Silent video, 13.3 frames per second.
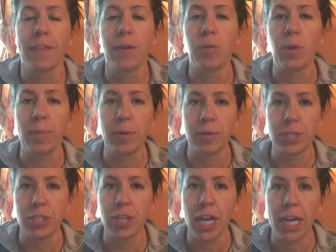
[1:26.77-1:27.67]
the woman
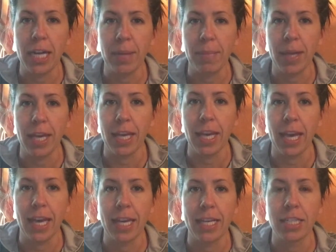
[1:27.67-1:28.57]
was training me
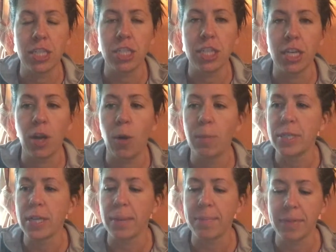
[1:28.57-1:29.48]
and she
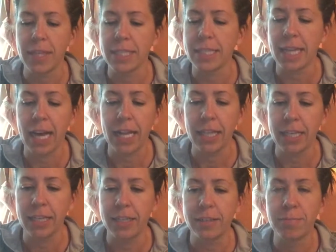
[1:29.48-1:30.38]
opened up the
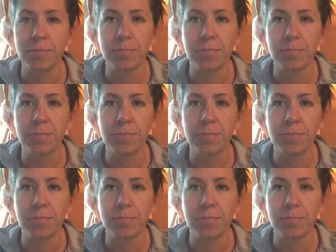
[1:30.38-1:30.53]
salad